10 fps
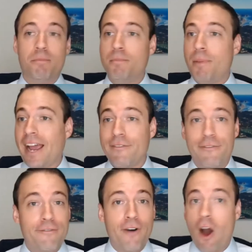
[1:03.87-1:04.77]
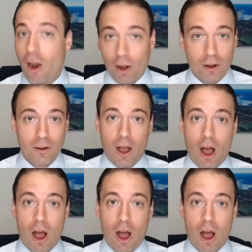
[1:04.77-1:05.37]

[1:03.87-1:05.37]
by far,